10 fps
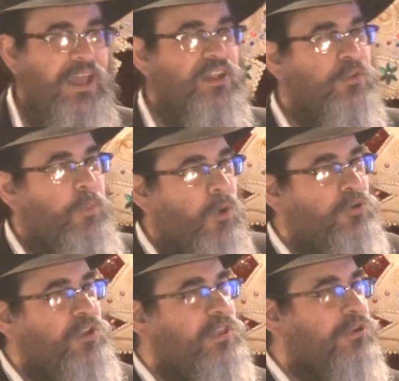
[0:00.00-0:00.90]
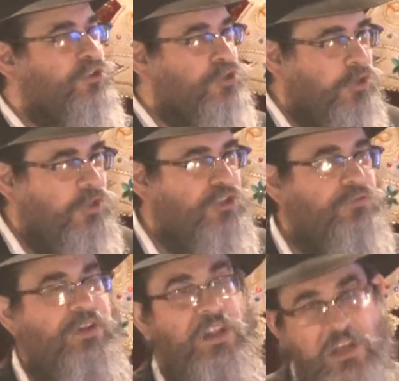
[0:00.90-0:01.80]
and spoke to their
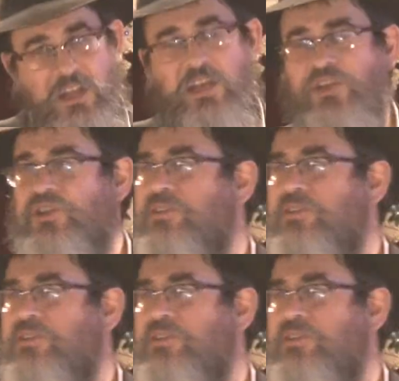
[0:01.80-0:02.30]
children in Yiddish.